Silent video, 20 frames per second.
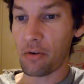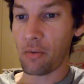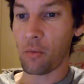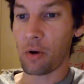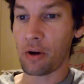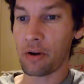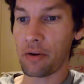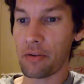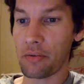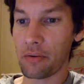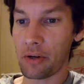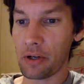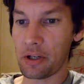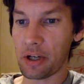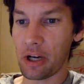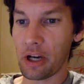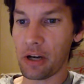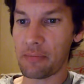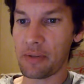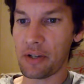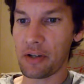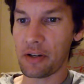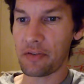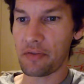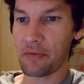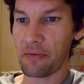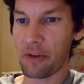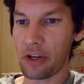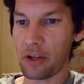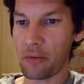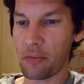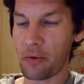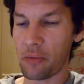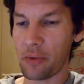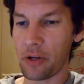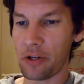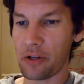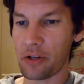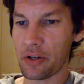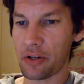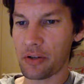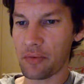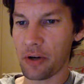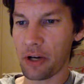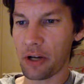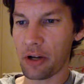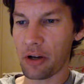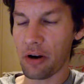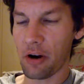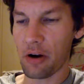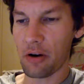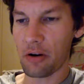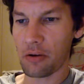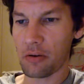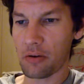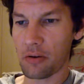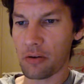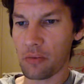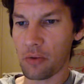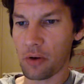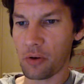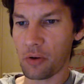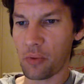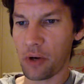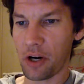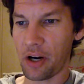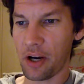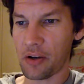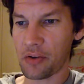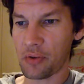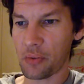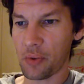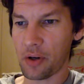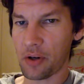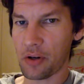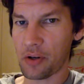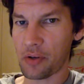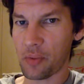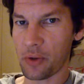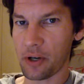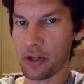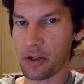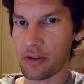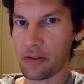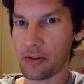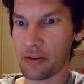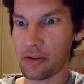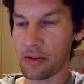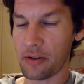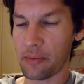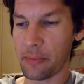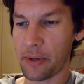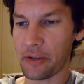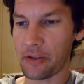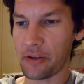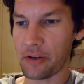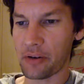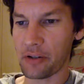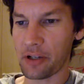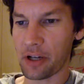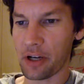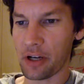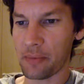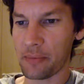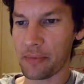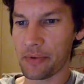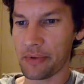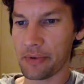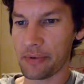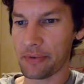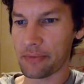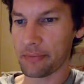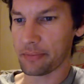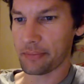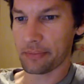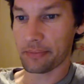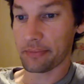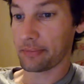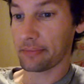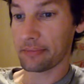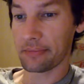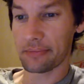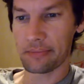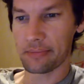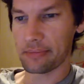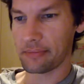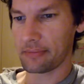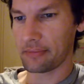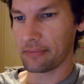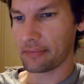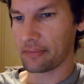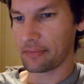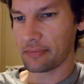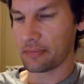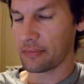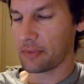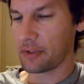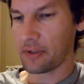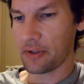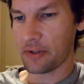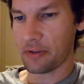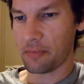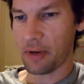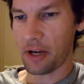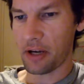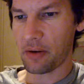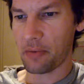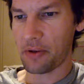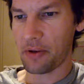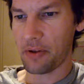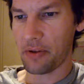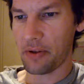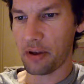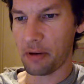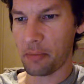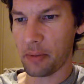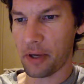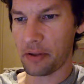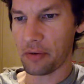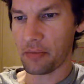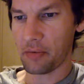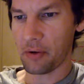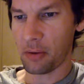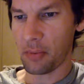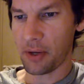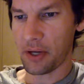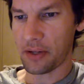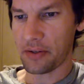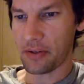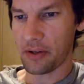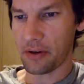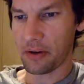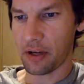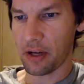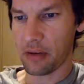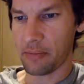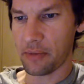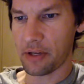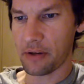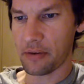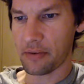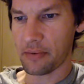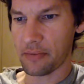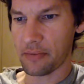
1 in 3 jobs, and it's funny, weren't we just reading an article where warehouse workers weren't concerned about their jobs? Doesn't matter what you think about the robots, they're coming.